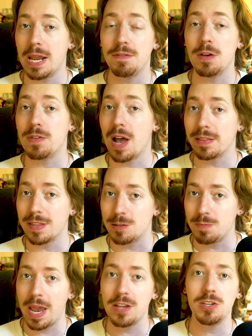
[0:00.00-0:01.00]
if you've got the
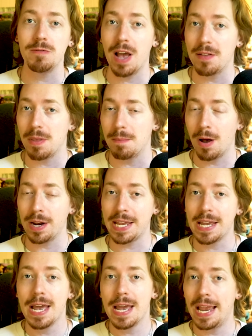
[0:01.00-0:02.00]
space, you've got the money,